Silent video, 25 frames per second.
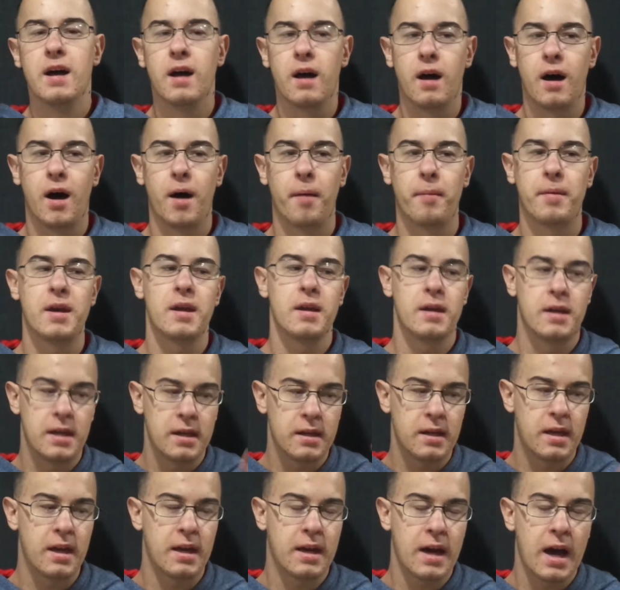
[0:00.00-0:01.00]
Um, he he,
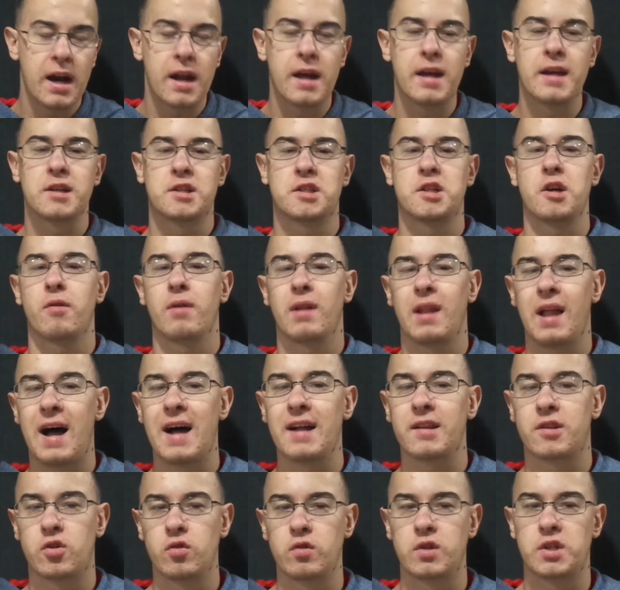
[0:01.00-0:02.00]
he kind of is there a
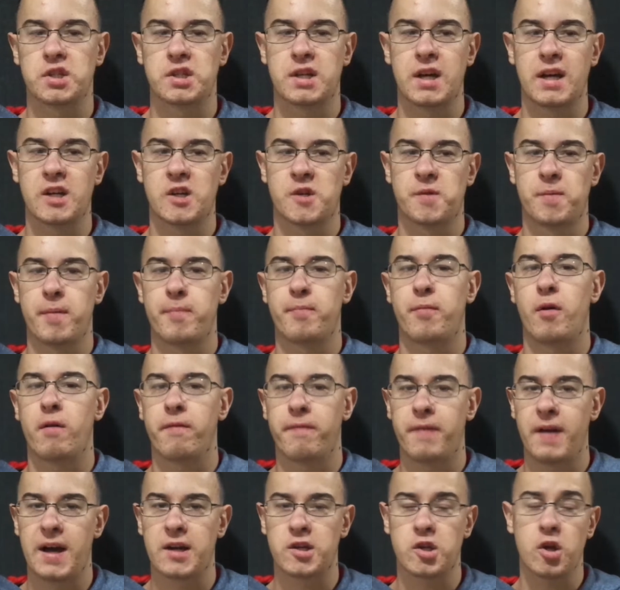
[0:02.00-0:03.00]
lot to just kind of spitball
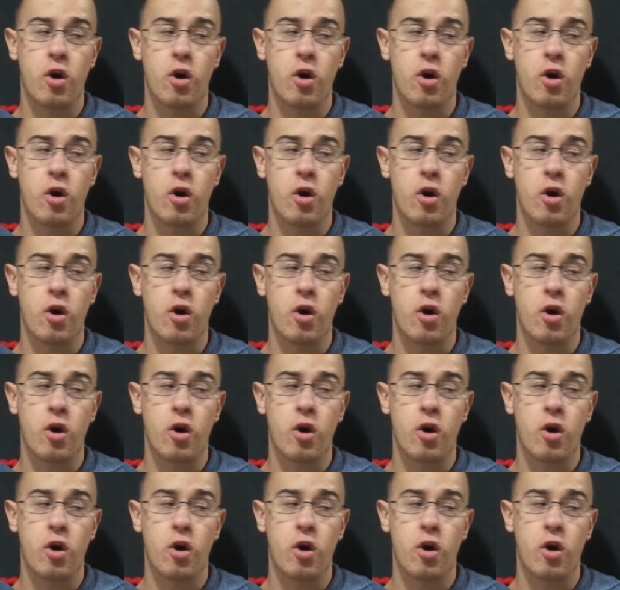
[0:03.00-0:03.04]
facts.